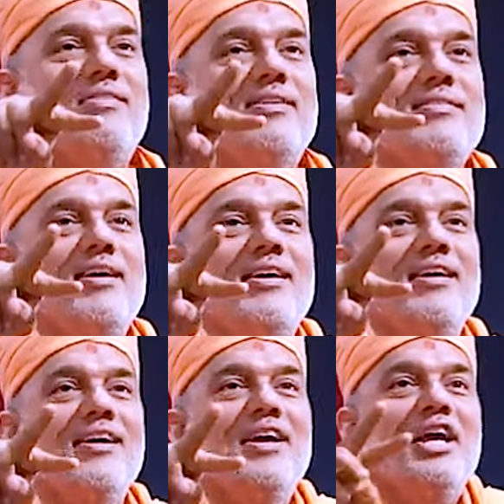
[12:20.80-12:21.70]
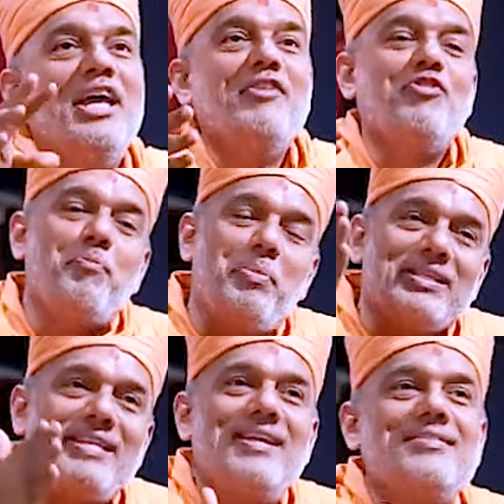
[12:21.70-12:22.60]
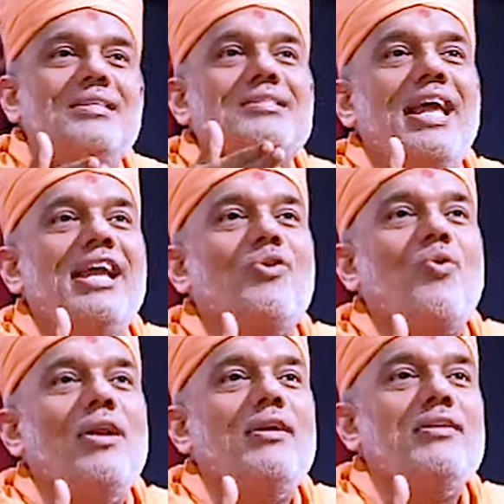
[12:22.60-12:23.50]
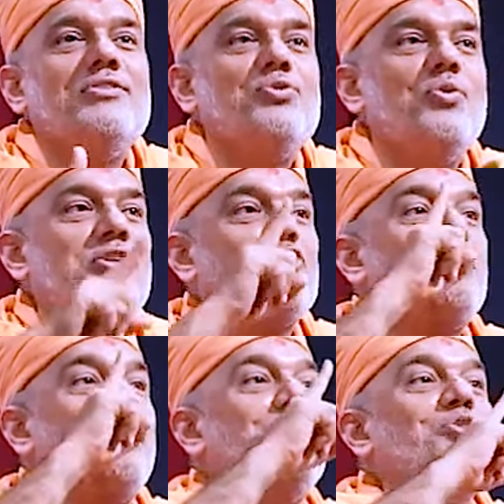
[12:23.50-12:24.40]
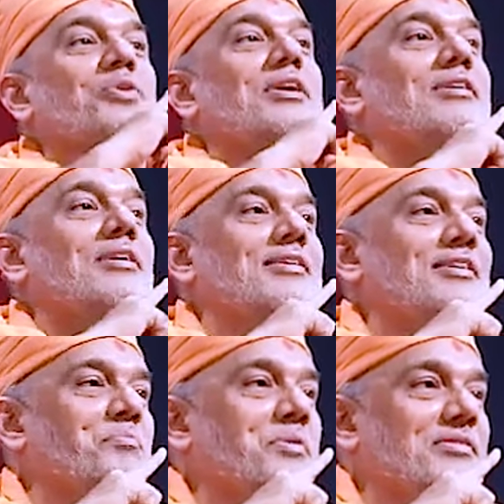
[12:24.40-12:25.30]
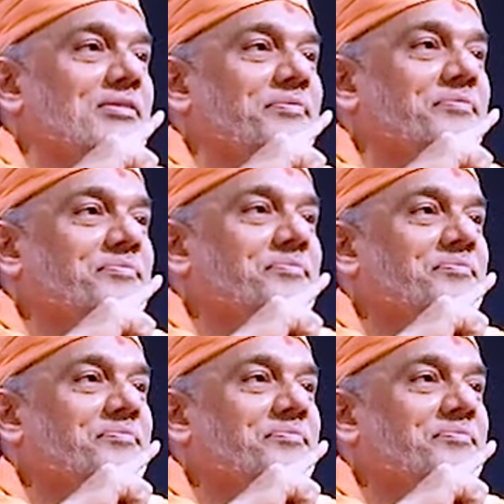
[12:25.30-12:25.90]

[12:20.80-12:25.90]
versa. If you possess these eight qualities, you are a spiritually intelligent person.